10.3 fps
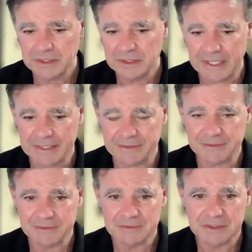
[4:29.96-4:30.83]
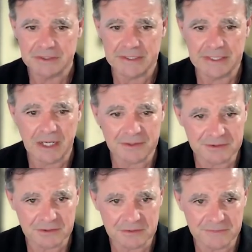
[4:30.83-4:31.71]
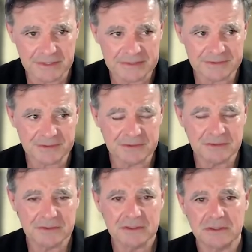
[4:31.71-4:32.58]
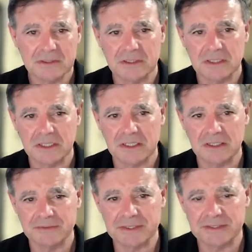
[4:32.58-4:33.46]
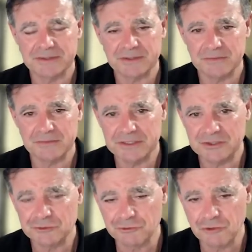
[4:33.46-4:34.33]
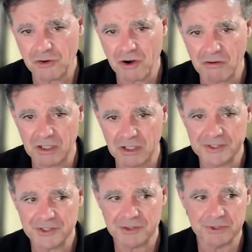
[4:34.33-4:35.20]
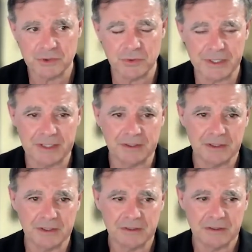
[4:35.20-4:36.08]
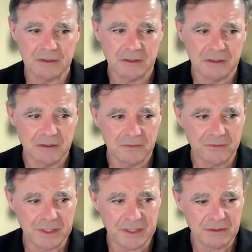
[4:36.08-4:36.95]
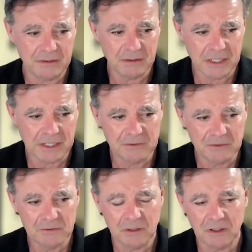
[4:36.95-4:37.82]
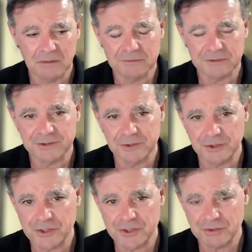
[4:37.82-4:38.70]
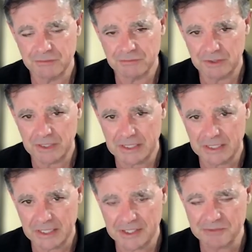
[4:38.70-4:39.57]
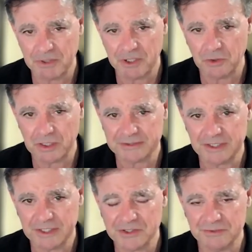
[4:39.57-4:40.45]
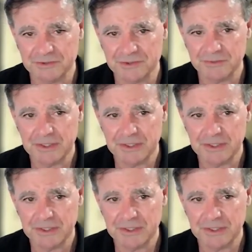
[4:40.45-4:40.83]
And in other surveys, there's a very strong correlation between the level of research engaged by organizations